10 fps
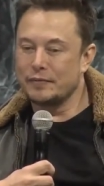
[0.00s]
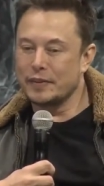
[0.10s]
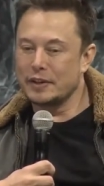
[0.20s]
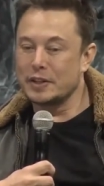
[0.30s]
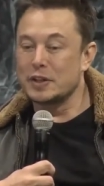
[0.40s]

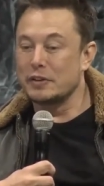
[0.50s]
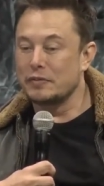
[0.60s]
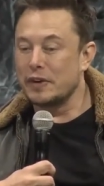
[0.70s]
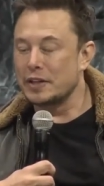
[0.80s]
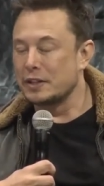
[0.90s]
essentially
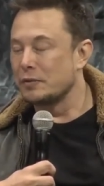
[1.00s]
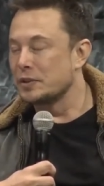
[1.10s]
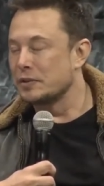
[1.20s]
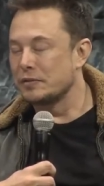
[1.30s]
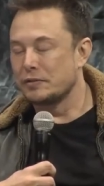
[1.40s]
vast
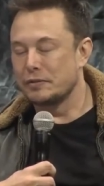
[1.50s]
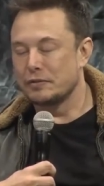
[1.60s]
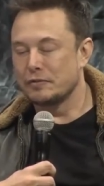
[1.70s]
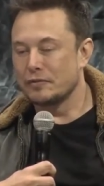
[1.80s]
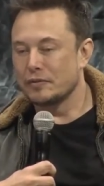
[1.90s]
numbers of
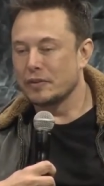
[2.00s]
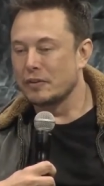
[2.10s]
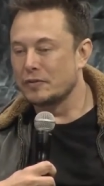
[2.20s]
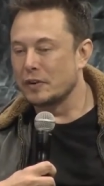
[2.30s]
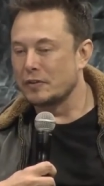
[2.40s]

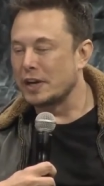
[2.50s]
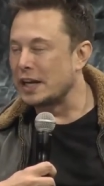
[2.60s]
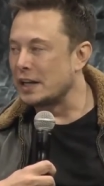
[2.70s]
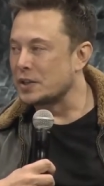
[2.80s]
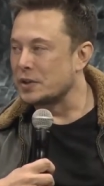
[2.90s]
of, of tiny
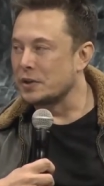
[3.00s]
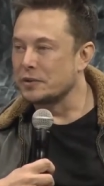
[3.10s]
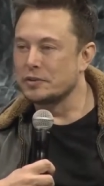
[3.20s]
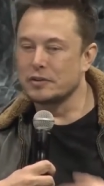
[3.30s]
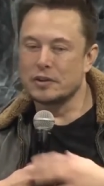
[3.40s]

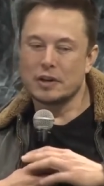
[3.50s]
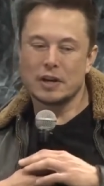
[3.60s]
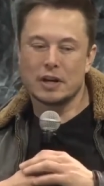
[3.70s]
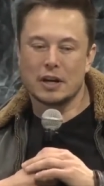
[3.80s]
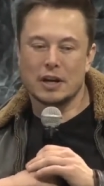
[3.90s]
electrodes
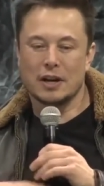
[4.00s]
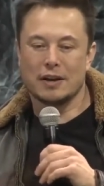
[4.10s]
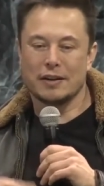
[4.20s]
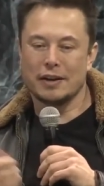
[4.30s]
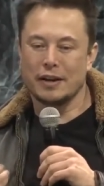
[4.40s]

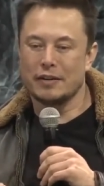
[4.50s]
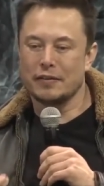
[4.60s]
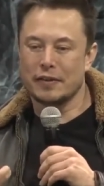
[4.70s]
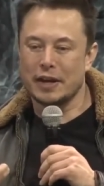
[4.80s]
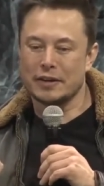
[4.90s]
uh,
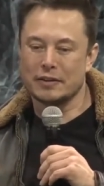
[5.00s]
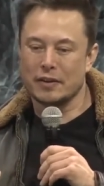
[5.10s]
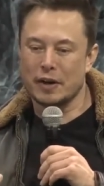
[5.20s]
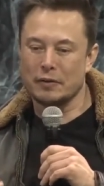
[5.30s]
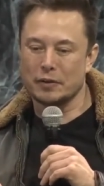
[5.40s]
that
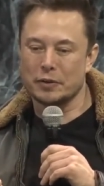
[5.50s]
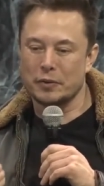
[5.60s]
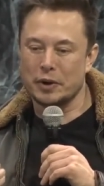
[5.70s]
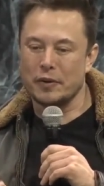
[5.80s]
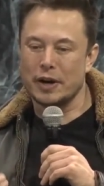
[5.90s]
are able to
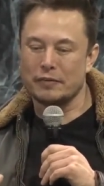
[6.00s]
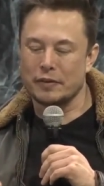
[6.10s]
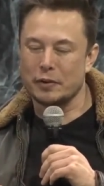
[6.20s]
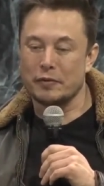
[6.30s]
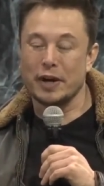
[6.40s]
read write
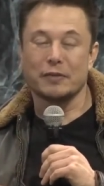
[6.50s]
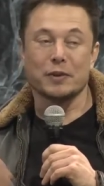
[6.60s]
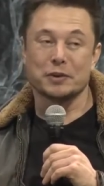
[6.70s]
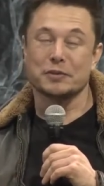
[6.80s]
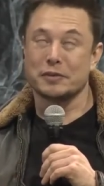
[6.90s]
from your brain. Of
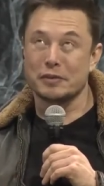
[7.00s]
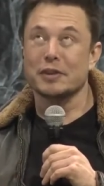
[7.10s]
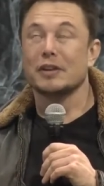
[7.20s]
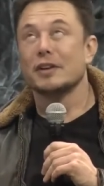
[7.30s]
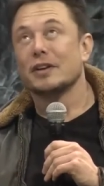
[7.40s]
course,
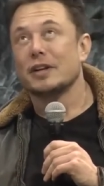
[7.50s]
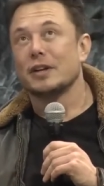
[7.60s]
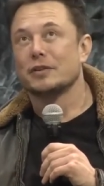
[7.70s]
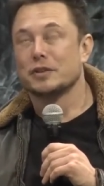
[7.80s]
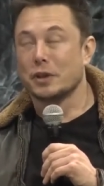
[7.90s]
you
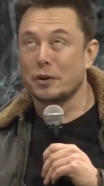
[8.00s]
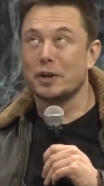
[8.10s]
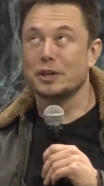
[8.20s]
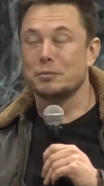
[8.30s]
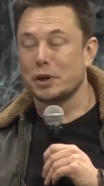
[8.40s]
know,
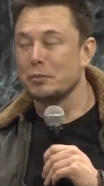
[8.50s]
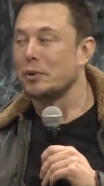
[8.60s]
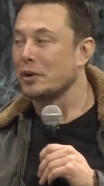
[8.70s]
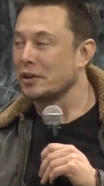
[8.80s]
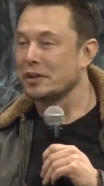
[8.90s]
security is pretty
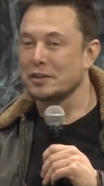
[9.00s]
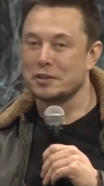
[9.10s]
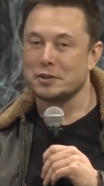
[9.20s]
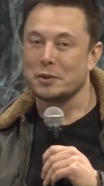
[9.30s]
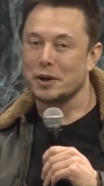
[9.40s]
important in this
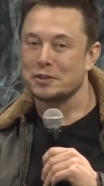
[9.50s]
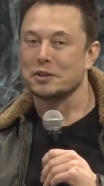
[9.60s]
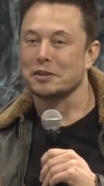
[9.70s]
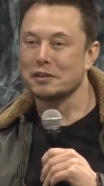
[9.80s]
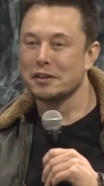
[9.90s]

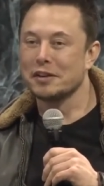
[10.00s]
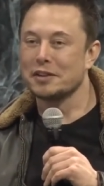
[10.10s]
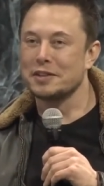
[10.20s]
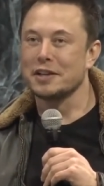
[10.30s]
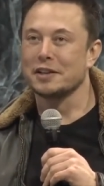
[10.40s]
situation,
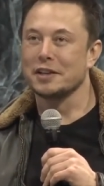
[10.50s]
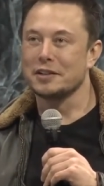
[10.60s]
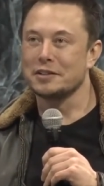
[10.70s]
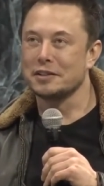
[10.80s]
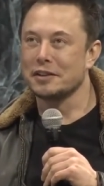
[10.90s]
say the
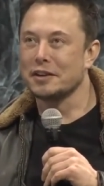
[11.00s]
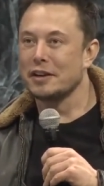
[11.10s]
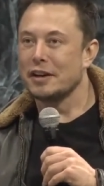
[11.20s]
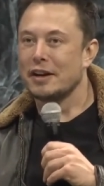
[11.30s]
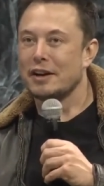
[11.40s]
least.
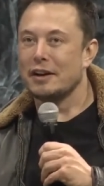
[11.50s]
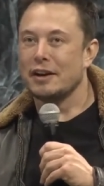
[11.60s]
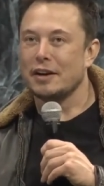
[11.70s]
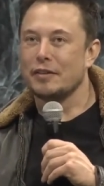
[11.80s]
Um, I was